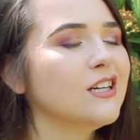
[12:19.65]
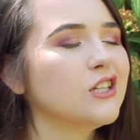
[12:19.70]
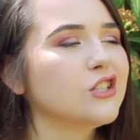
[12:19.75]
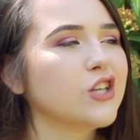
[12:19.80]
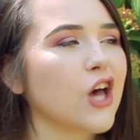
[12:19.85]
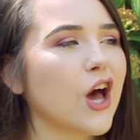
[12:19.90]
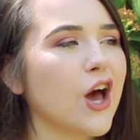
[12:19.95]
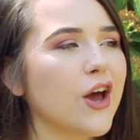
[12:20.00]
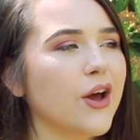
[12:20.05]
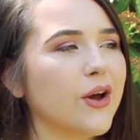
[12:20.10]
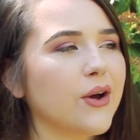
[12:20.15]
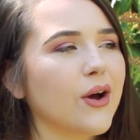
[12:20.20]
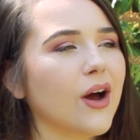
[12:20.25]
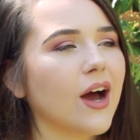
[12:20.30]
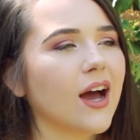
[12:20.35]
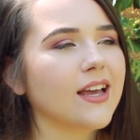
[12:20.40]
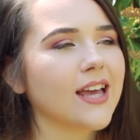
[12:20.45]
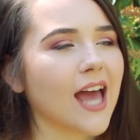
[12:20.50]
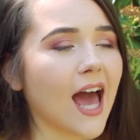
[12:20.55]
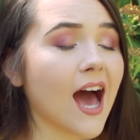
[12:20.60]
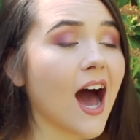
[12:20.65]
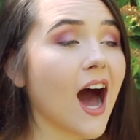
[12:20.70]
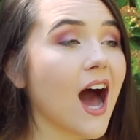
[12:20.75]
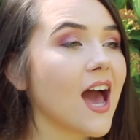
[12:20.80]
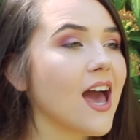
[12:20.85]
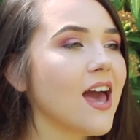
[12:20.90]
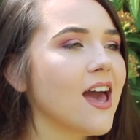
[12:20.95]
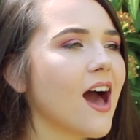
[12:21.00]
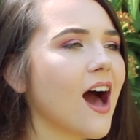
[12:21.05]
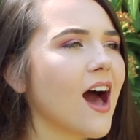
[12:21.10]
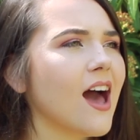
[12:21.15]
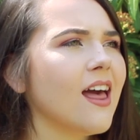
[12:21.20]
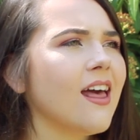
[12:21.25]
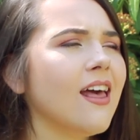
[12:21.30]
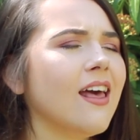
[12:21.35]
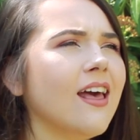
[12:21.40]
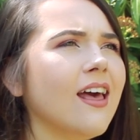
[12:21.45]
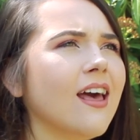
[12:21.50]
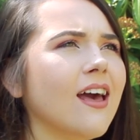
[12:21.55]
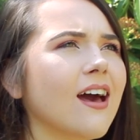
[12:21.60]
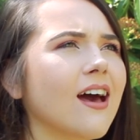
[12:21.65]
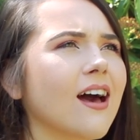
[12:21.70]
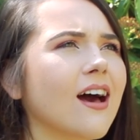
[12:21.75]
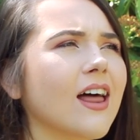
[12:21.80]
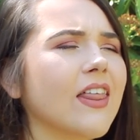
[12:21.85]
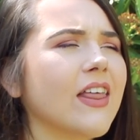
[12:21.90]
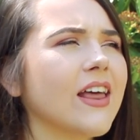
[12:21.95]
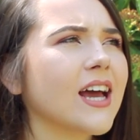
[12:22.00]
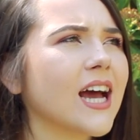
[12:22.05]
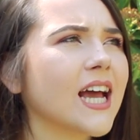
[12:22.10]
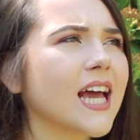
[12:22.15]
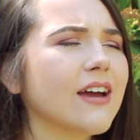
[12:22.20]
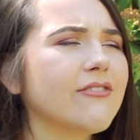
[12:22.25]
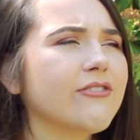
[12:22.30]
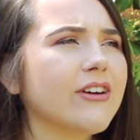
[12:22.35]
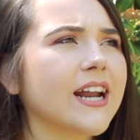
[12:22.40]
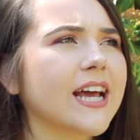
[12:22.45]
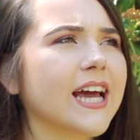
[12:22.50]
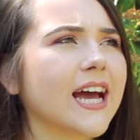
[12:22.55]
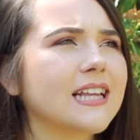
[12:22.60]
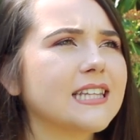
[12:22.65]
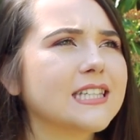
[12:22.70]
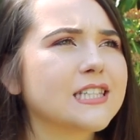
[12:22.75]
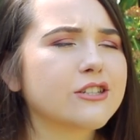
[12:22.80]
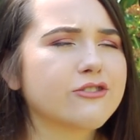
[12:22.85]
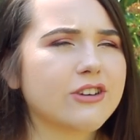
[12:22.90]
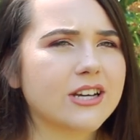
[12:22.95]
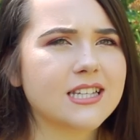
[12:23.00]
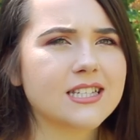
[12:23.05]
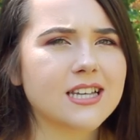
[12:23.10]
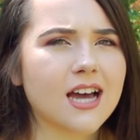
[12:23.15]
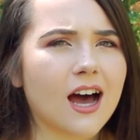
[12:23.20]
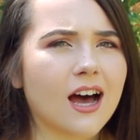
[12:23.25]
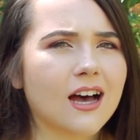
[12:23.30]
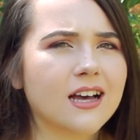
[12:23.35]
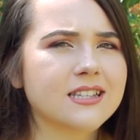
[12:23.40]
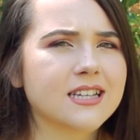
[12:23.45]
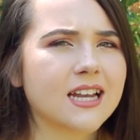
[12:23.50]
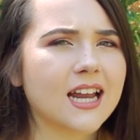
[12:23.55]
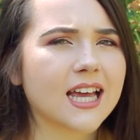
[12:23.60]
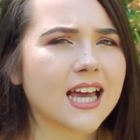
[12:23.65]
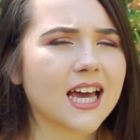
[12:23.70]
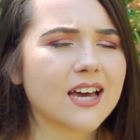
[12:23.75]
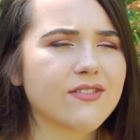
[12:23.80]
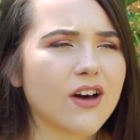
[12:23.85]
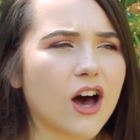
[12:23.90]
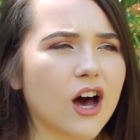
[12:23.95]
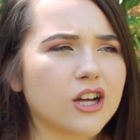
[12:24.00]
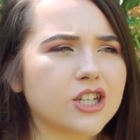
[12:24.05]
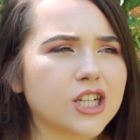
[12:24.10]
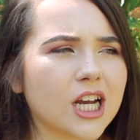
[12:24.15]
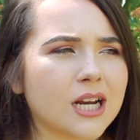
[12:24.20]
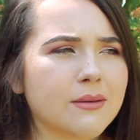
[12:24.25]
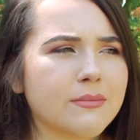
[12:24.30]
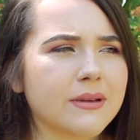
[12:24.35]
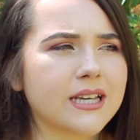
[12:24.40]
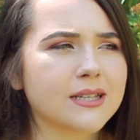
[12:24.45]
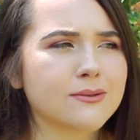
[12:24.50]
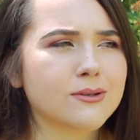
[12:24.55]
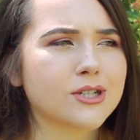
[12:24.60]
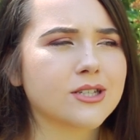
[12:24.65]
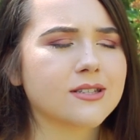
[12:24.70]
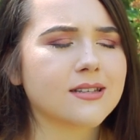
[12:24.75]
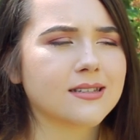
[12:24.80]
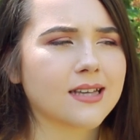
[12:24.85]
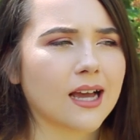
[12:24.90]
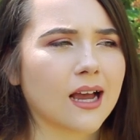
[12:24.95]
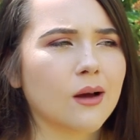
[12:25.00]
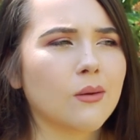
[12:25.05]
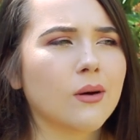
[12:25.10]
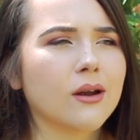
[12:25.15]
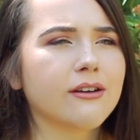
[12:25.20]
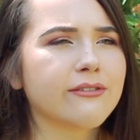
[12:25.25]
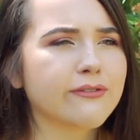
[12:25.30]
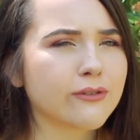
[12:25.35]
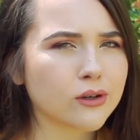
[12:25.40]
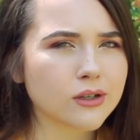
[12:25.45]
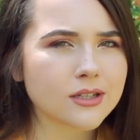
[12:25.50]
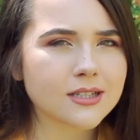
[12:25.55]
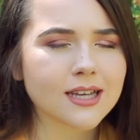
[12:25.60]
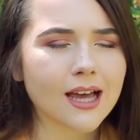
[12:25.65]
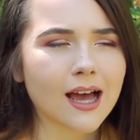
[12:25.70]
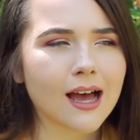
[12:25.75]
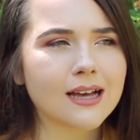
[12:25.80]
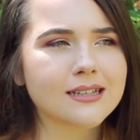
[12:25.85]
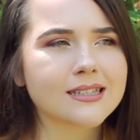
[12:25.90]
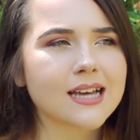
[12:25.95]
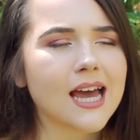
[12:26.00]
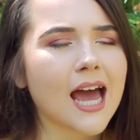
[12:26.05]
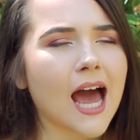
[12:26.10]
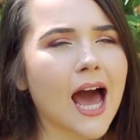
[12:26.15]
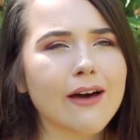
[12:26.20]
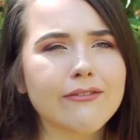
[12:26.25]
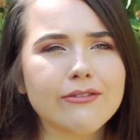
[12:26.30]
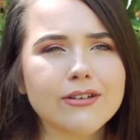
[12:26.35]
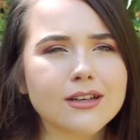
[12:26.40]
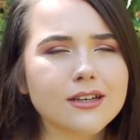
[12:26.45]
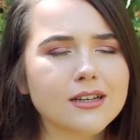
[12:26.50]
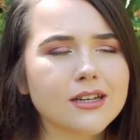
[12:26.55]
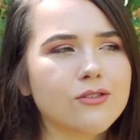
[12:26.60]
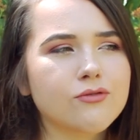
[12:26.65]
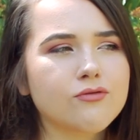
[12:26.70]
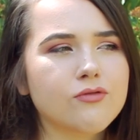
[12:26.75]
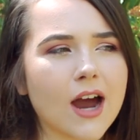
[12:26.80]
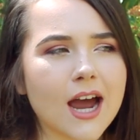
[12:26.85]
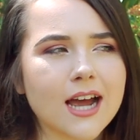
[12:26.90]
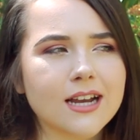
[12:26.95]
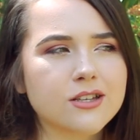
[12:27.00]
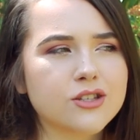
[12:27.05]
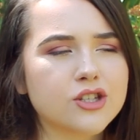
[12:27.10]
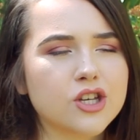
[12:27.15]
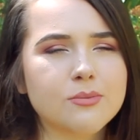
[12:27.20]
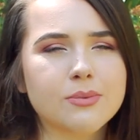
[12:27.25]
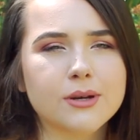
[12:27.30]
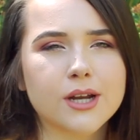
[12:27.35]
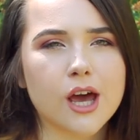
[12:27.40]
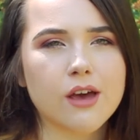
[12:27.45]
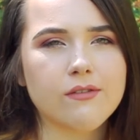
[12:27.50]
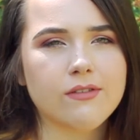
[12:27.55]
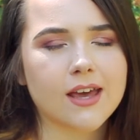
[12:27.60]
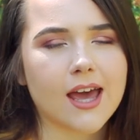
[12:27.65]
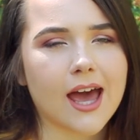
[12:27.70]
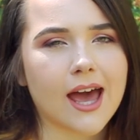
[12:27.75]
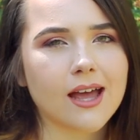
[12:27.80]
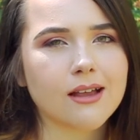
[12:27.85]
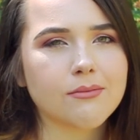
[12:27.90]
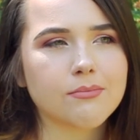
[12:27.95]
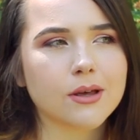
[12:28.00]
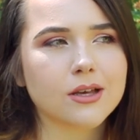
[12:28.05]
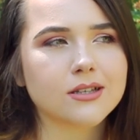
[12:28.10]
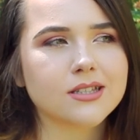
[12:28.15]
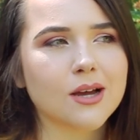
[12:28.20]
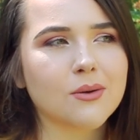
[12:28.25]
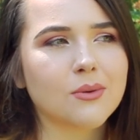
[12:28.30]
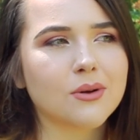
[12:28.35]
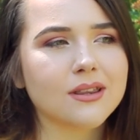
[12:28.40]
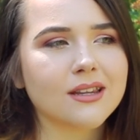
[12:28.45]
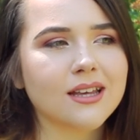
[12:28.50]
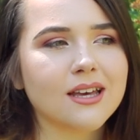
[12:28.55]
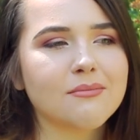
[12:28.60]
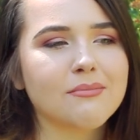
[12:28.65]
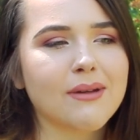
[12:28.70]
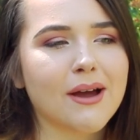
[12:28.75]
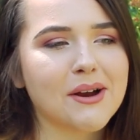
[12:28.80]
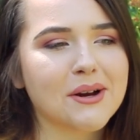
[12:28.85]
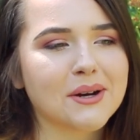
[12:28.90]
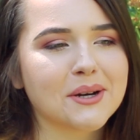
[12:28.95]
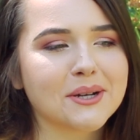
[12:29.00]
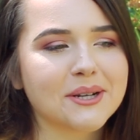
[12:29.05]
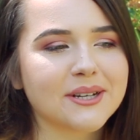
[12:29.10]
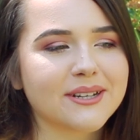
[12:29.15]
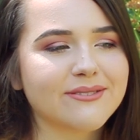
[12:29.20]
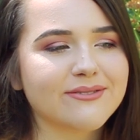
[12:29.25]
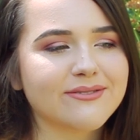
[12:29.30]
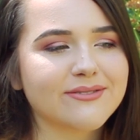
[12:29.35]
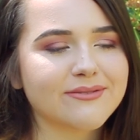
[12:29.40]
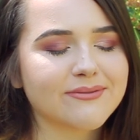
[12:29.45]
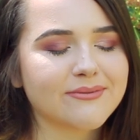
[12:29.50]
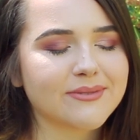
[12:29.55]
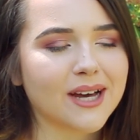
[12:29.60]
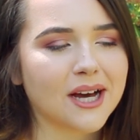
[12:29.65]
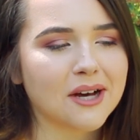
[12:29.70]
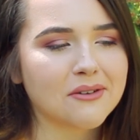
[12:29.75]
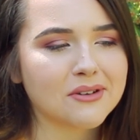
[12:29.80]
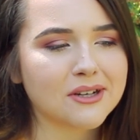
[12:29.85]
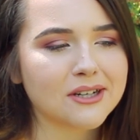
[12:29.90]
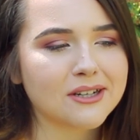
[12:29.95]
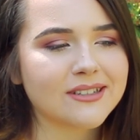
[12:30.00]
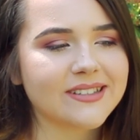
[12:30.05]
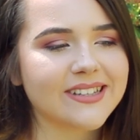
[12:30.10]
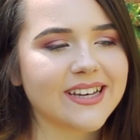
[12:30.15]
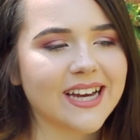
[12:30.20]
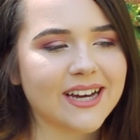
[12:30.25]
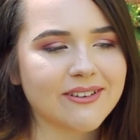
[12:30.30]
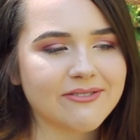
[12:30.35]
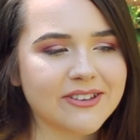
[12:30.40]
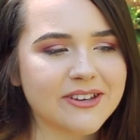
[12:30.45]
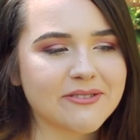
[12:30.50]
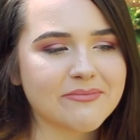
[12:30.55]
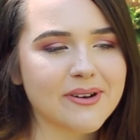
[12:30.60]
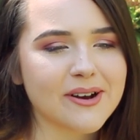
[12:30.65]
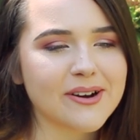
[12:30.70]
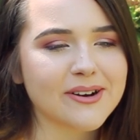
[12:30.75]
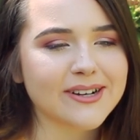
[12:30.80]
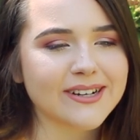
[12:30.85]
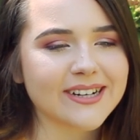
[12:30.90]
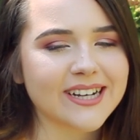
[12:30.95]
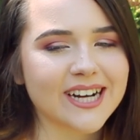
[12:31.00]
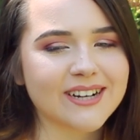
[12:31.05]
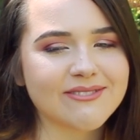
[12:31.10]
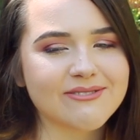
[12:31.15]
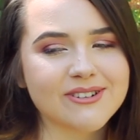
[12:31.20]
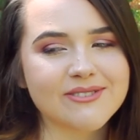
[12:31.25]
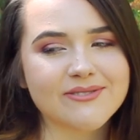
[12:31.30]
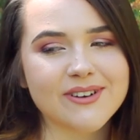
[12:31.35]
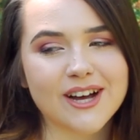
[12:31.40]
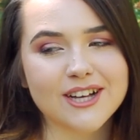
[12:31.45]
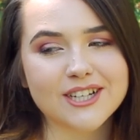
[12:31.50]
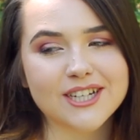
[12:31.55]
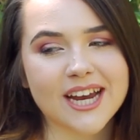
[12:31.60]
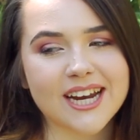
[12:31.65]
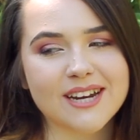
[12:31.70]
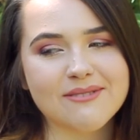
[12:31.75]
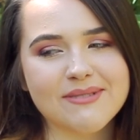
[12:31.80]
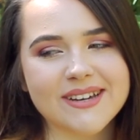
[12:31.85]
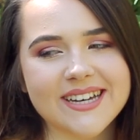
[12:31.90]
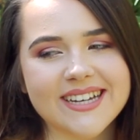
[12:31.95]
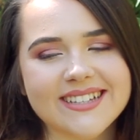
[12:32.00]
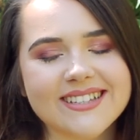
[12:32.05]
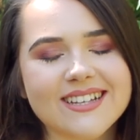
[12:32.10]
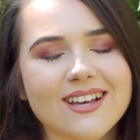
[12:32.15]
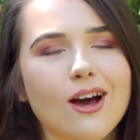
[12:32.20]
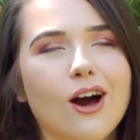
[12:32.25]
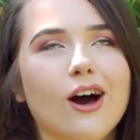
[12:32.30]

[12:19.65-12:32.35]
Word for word: So yeah, I I I think I gave Renegades three stars and I gave Arch Enemies, which is the second one, four stars. I haven't read Supernova yet because I want the American cover, because I have the American cover of Arch Enemies.